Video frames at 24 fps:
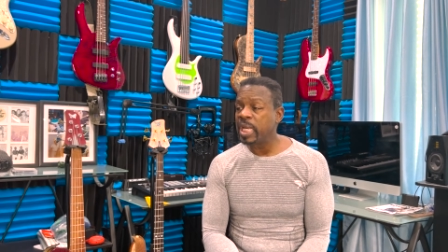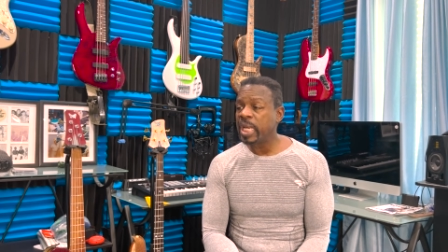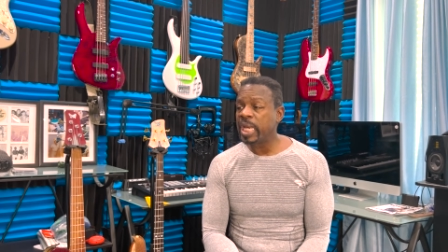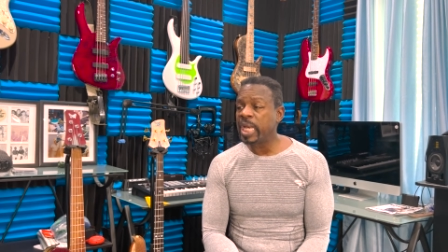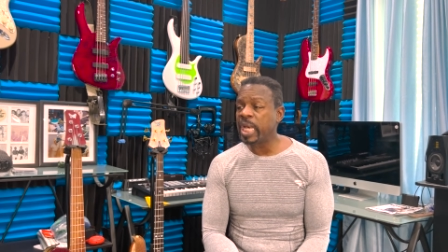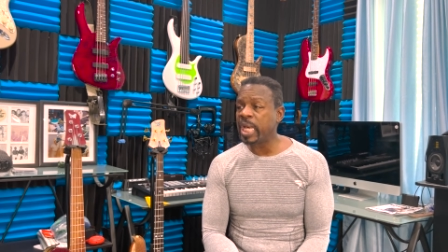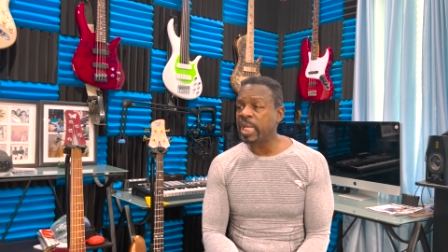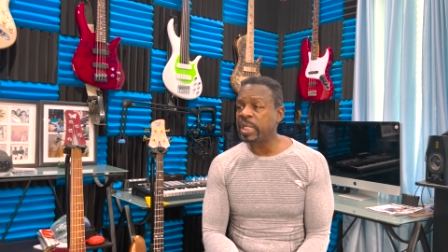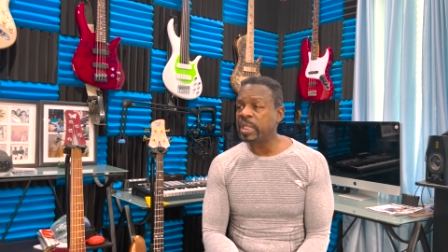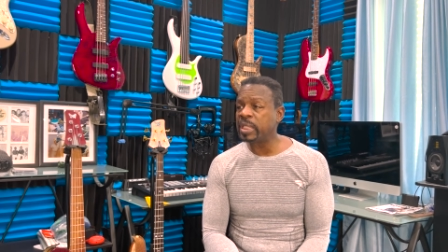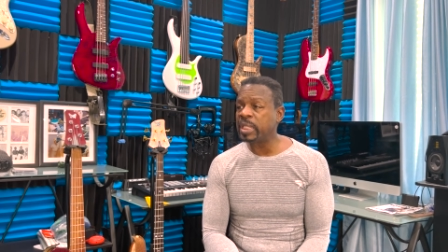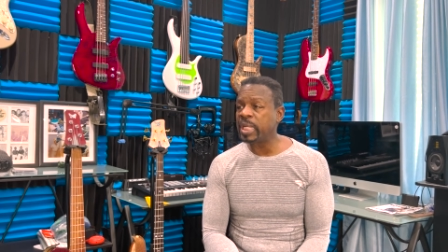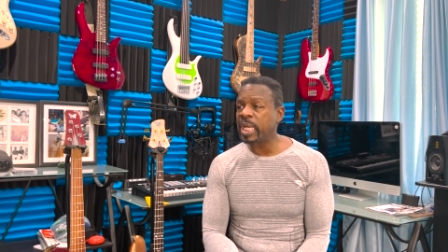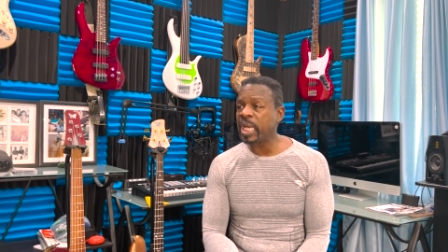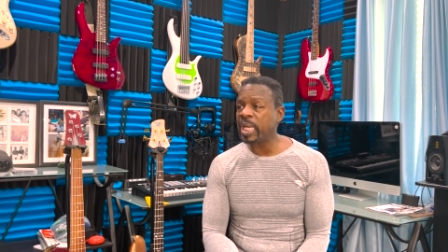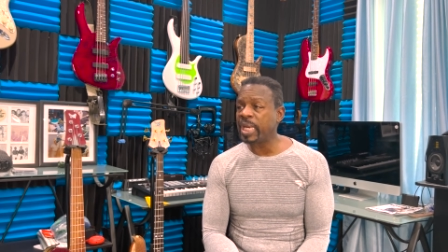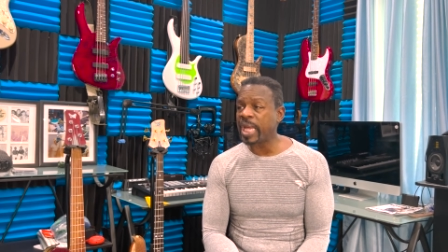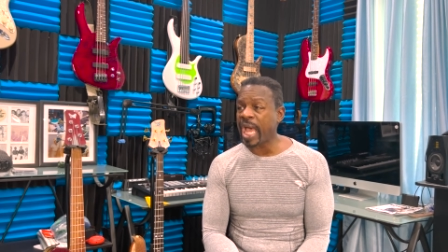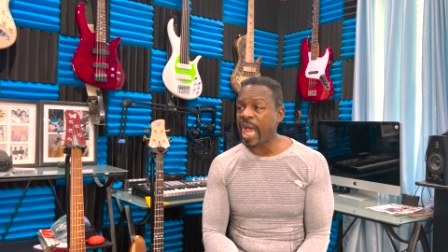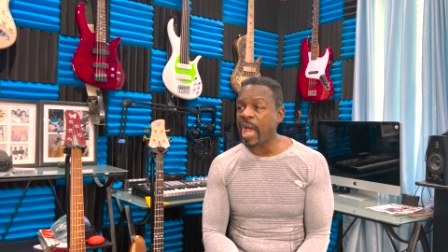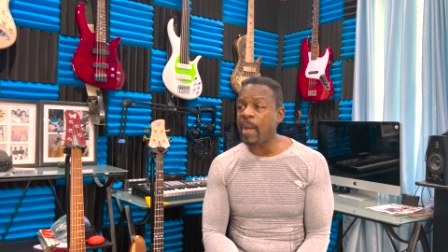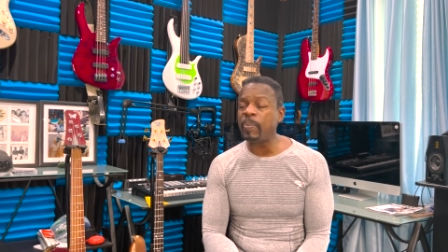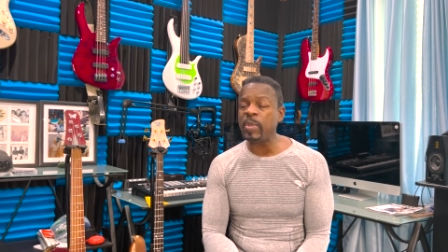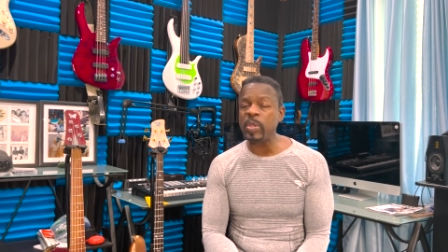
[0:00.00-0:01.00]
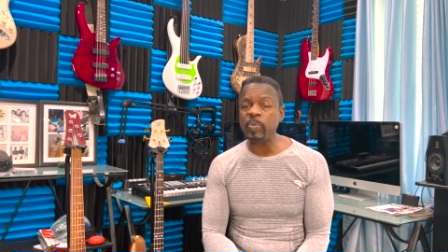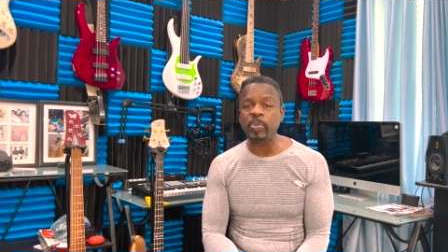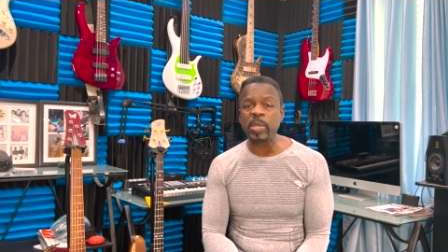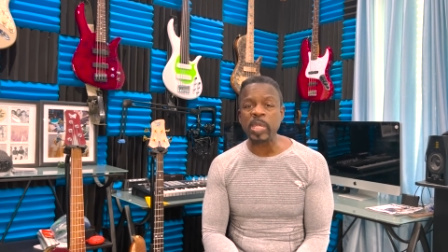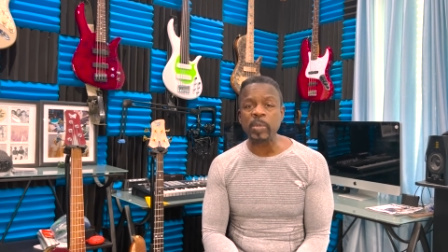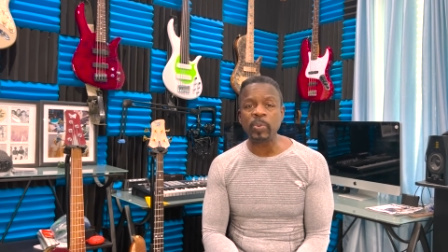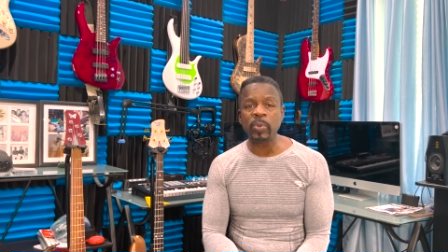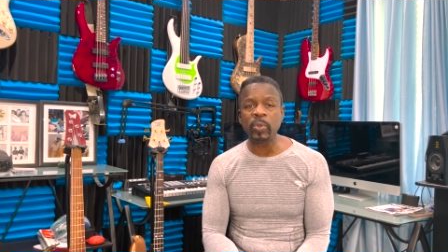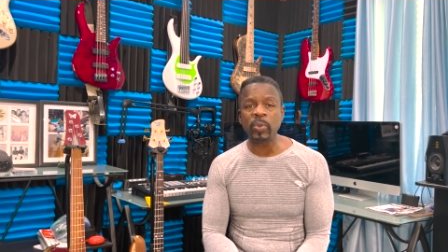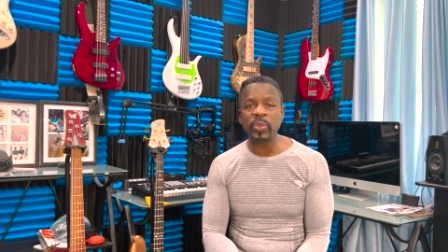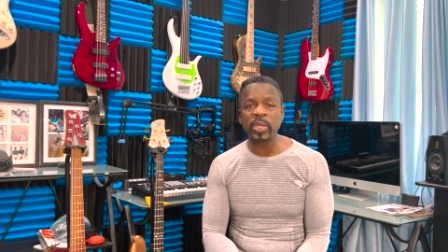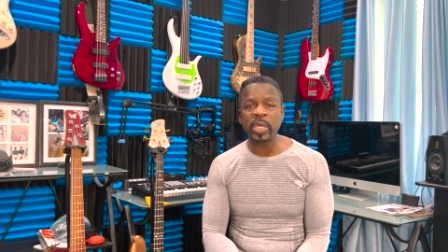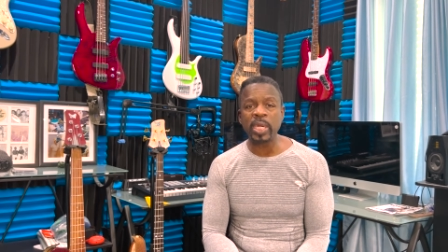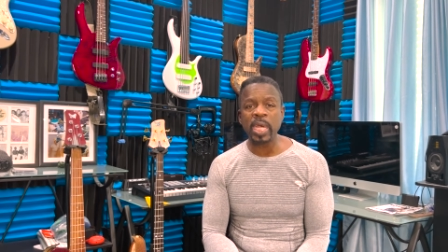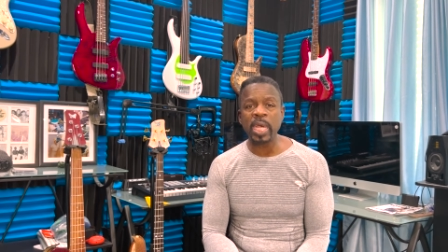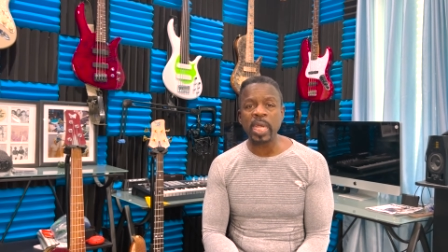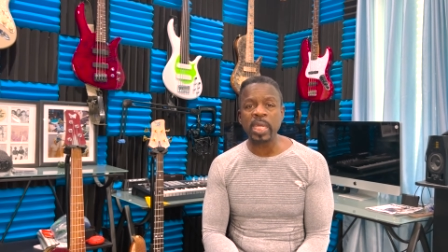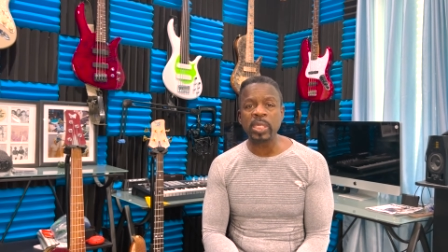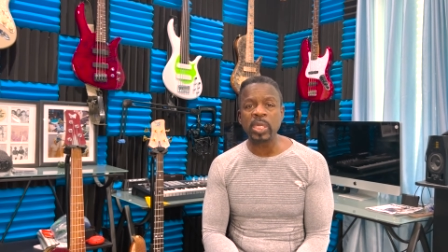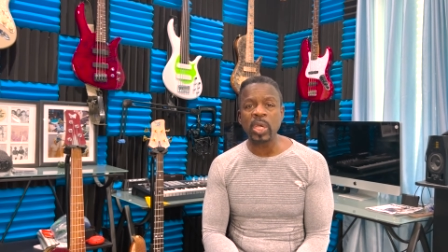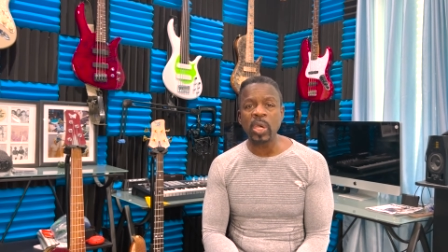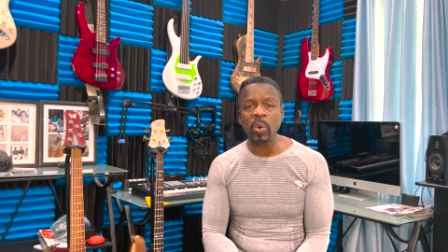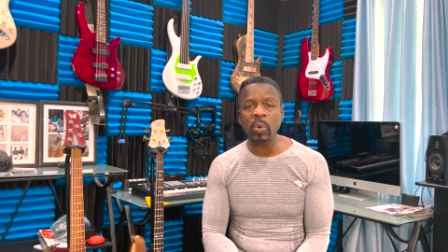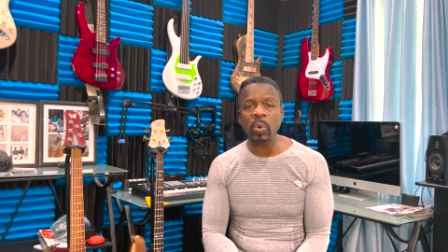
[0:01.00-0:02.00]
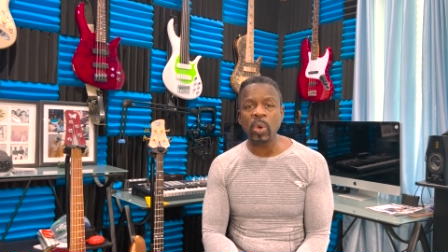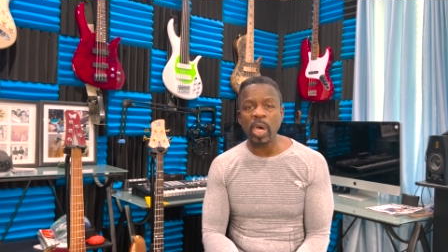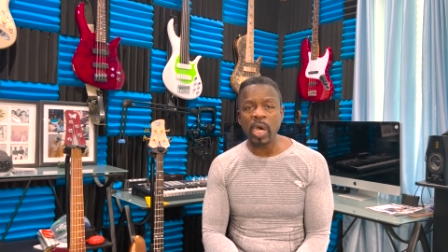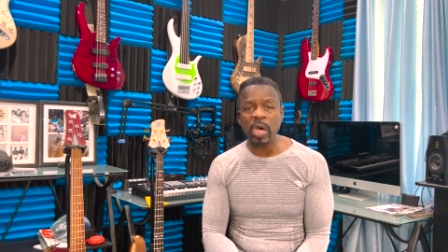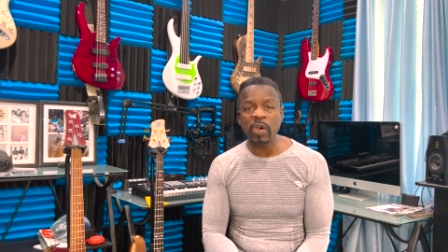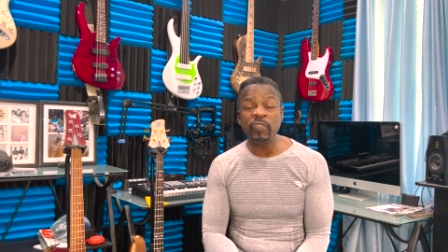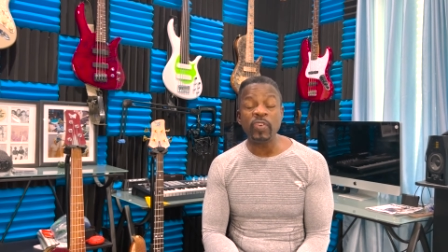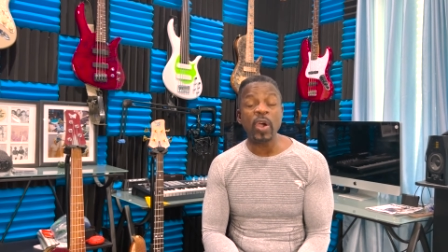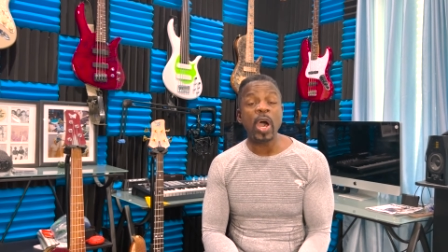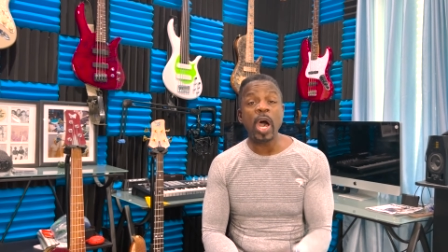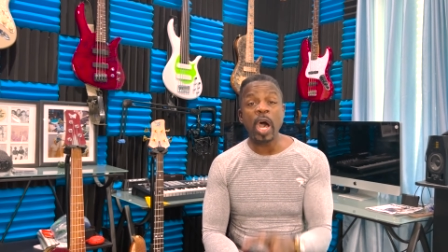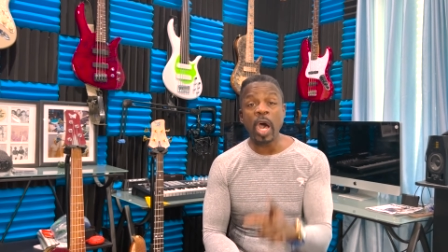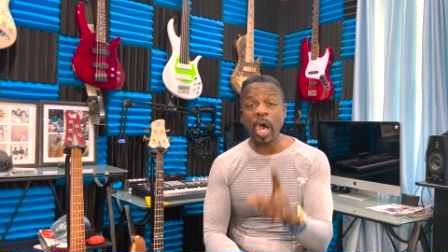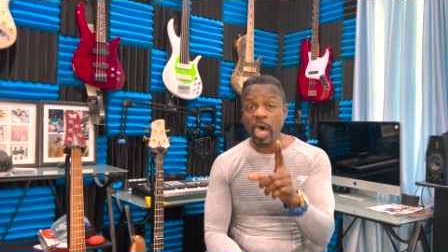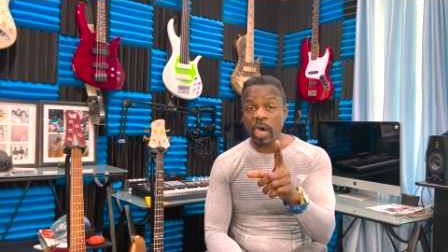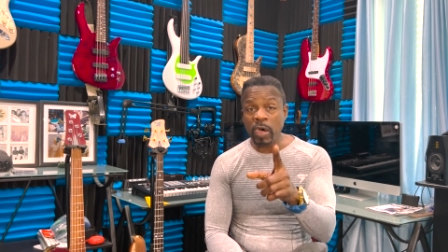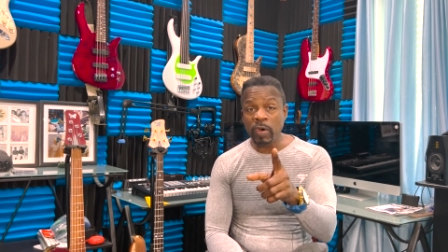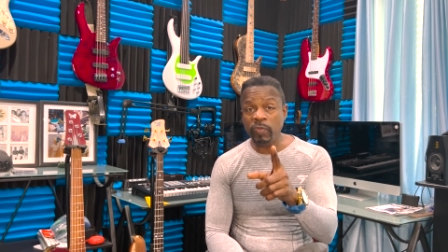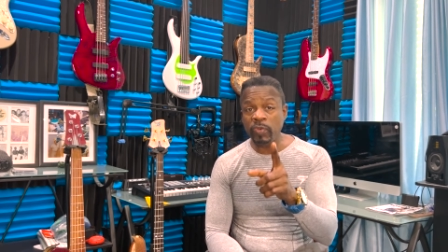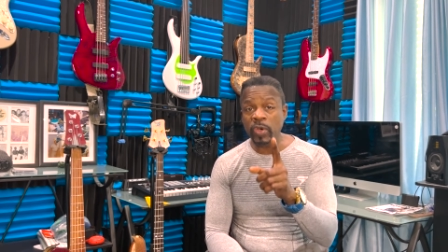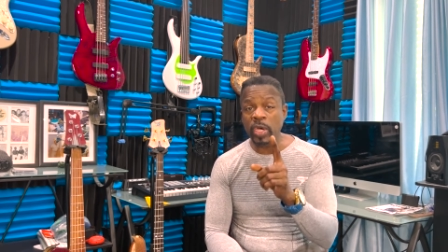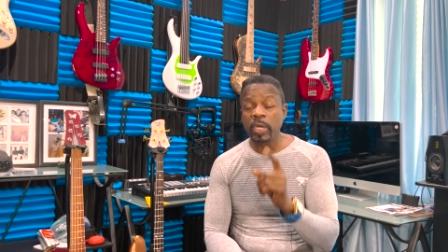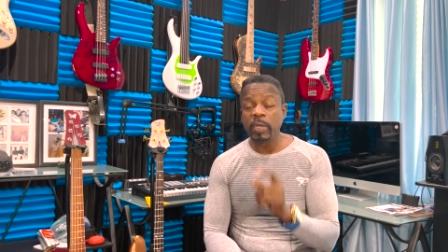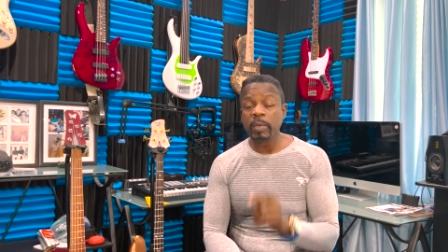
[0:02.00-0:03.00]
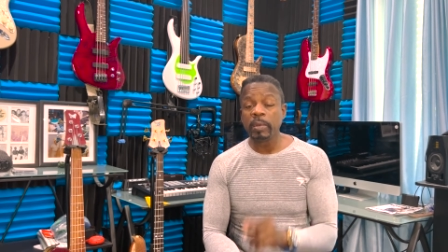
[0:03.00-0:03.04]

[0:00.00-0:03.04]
and and happy people that I know of of